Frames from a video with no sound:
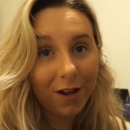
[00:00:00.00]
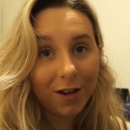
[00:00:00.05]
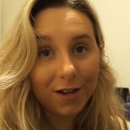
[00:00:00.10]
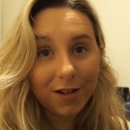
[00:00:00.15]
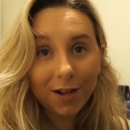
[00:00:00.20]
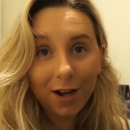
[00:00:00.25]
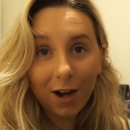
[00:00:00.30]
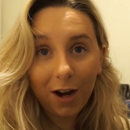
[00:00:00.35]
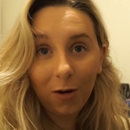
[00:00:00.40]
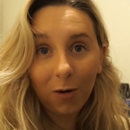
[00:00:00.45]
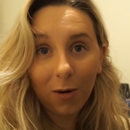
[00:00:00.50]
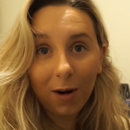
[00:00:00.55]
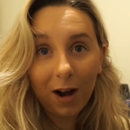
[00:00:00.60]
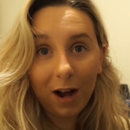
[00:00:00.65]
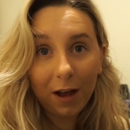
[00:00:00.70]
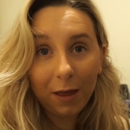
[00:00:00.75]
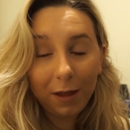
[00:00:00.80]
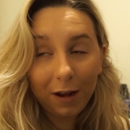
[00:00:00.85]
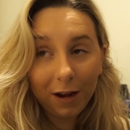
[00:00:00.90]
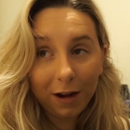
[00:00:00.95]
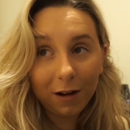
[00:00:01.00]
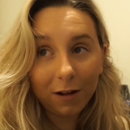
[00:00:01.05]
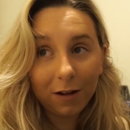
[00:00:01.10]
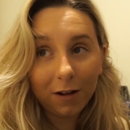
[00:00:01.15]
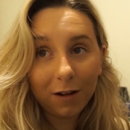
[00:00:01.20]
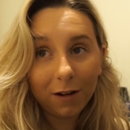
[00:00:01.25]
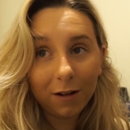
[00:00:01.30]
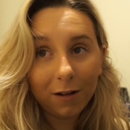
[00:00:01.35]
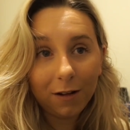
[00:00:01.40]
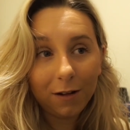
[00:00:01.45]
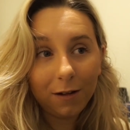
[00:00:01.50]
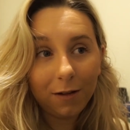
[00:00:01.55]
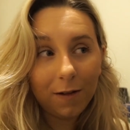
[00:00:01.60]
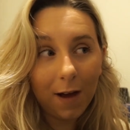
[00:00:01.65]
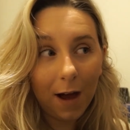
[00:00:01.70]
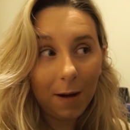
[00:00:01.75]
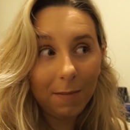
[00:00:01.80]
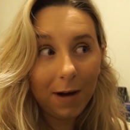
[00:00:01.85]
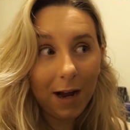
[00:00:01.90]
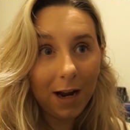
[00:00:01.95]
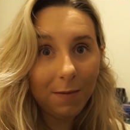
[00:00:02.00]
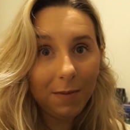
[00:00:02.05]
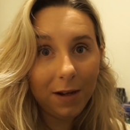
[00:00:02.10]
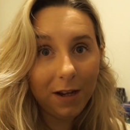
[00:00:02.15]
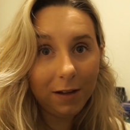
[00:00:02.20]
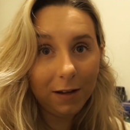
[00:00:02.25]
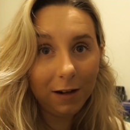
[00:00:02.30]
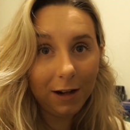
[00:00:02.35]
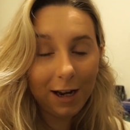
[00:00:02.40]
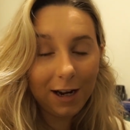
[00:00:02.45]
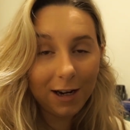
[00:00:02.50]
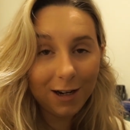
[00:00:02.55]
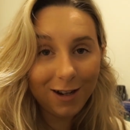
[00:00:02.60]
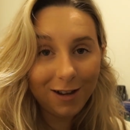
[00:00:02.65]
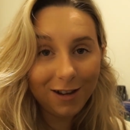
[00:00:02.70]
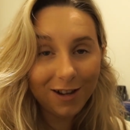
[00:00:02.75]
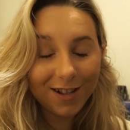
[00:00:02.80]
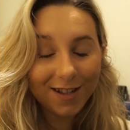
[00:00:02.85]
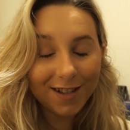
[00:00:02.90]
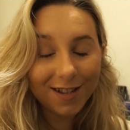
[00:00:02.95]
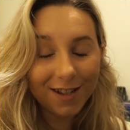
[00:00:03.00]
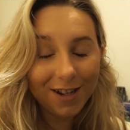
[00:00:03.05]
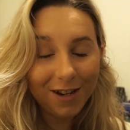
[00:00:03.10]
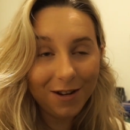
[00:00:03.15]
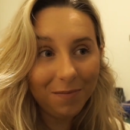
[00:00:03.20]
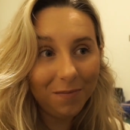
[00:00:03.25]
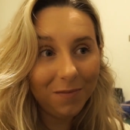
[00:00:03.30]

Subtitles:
so I think that might be the lady that's